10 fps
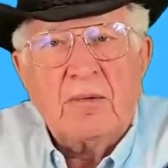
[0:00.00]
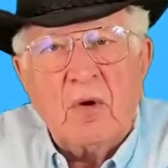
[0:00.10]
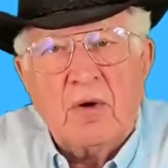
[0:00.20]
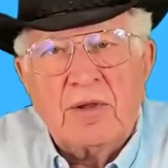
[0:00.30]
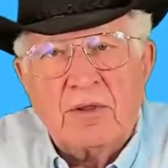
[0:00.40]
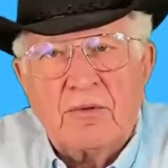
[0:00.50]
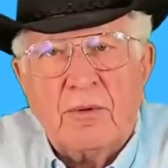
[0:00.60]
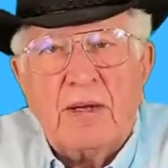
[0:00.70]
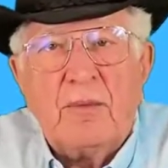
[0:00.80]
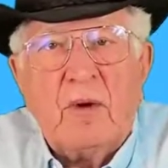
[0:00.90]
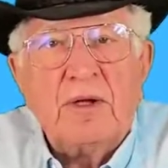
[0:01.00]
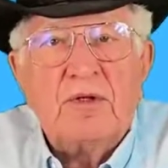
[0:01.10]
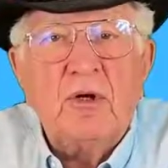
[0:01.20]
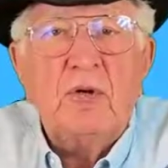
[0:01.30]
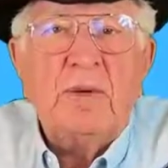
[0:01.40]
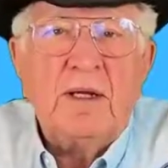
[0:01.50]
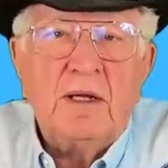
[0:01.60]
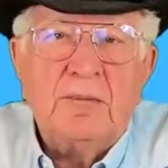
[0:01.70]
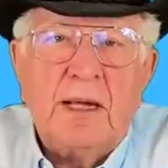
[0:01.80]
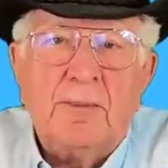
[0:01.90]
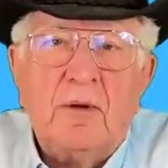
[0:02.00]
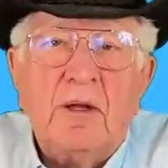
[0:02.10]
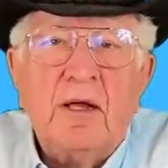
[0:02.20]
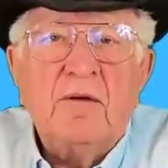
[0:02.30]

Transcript: more than 3.2 million people